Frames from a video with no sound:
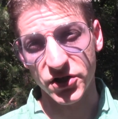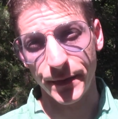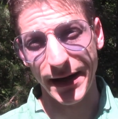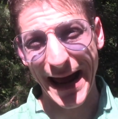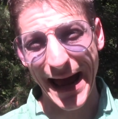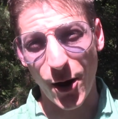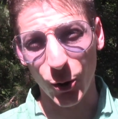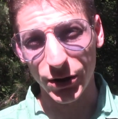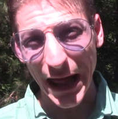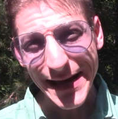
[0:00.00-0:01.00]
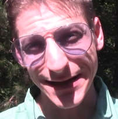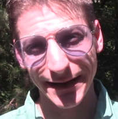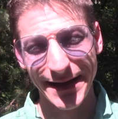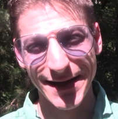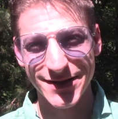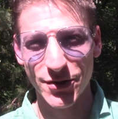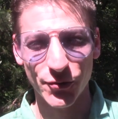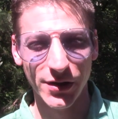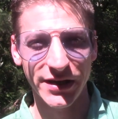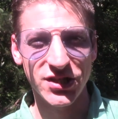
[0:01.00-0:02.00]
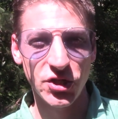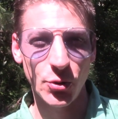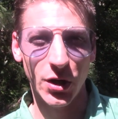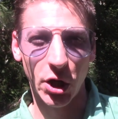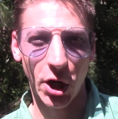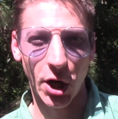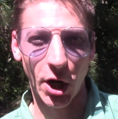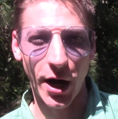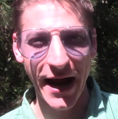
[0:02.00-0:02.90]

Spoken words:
but how likely is it really to occur?